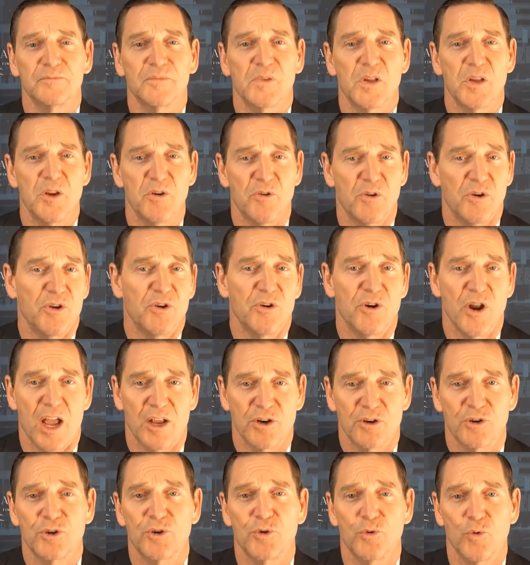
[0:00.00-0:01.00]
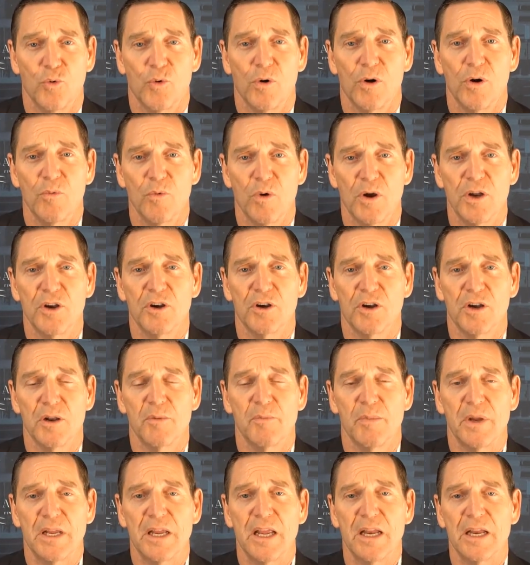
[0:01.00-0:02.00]
you're not sure what you're going to
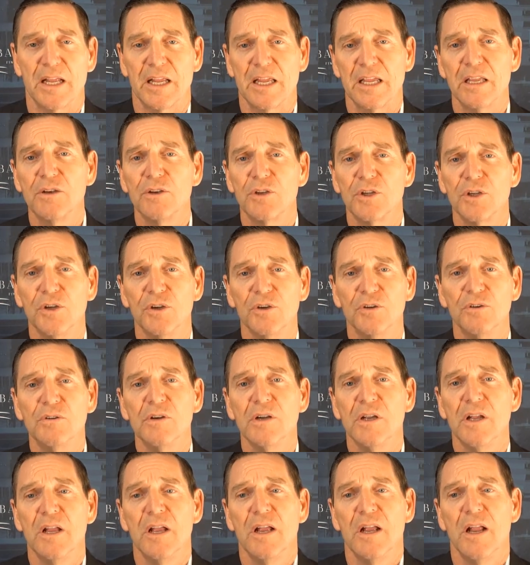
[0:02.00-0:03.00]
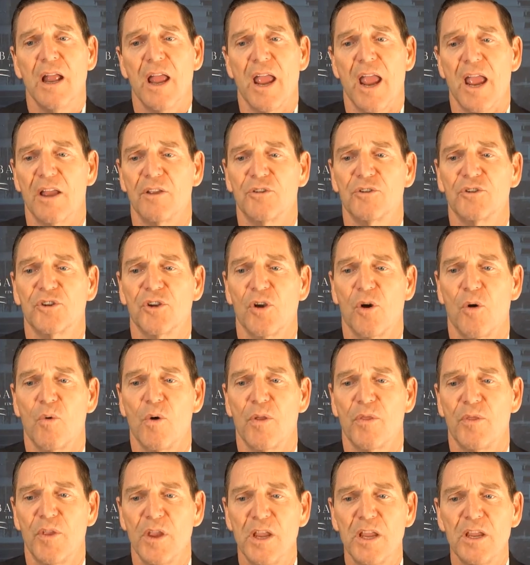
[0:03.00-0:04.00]
be getting into. And so
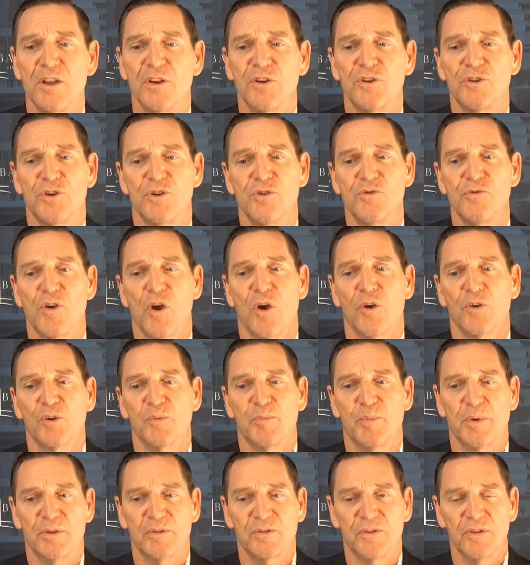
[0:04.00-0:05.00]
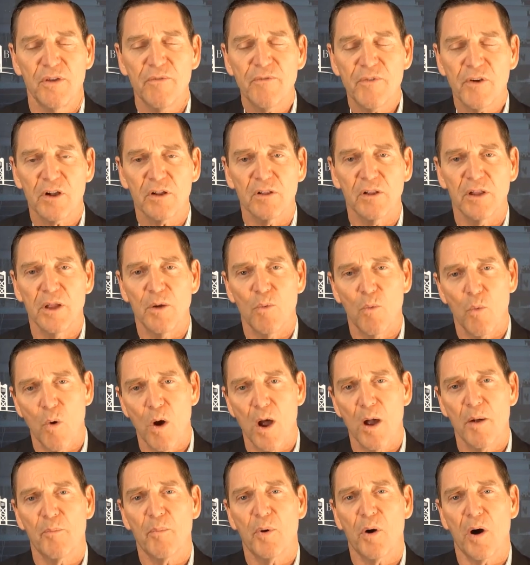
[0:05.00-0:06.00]
with these, specifically
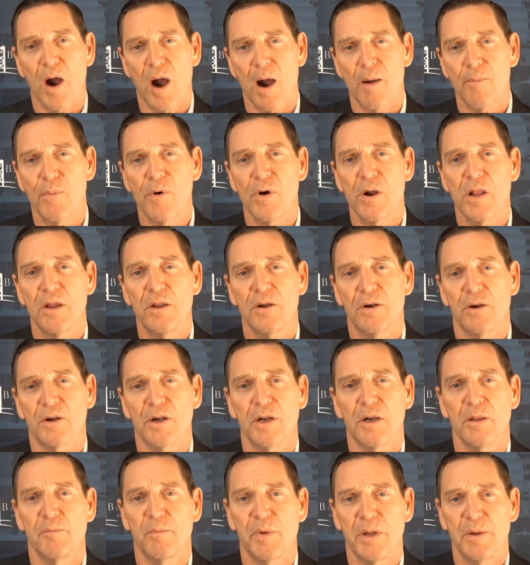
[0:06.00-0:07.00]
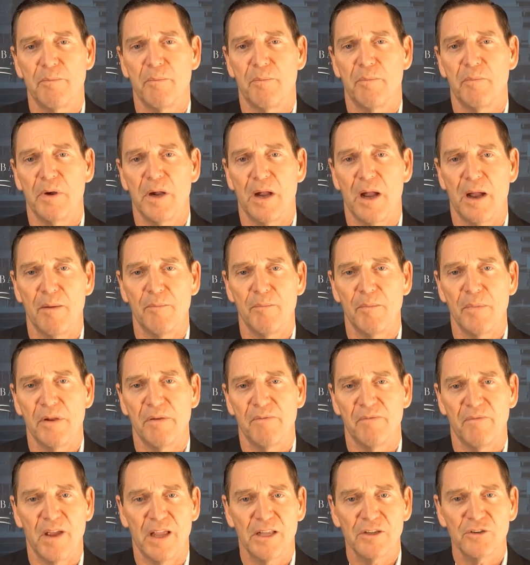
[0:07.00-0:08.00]
what property you're going to be
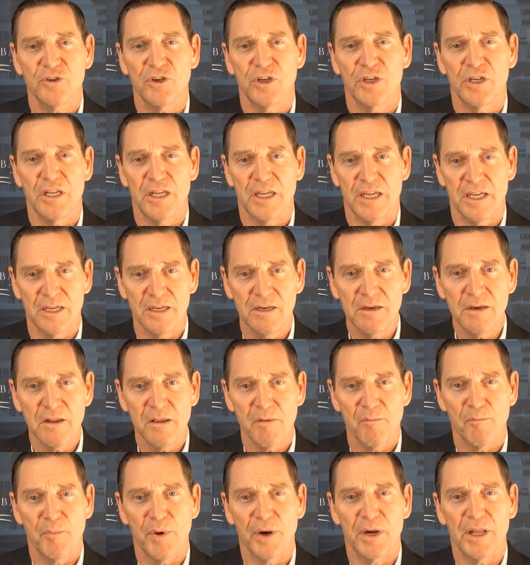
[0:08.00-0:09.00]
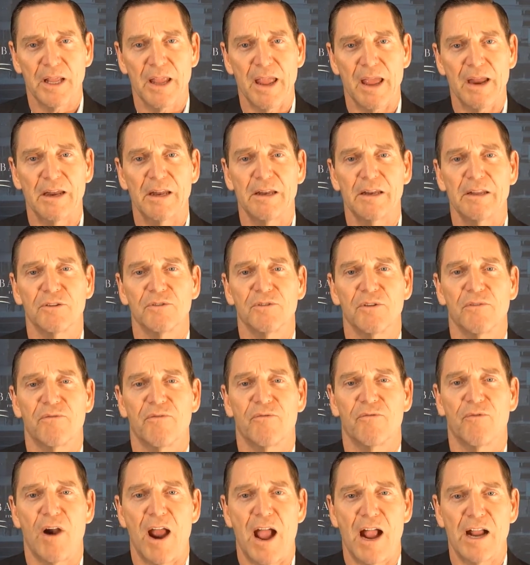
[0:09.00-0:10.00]
invested in, but again, it is a
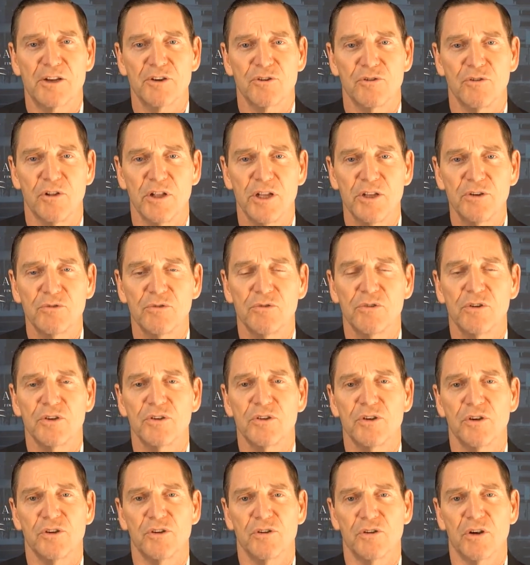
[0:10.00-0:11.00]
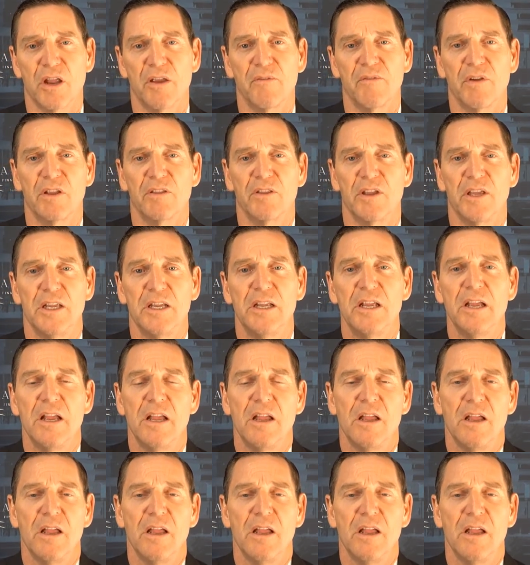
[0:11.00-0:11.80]
fractional interest, and you're giving the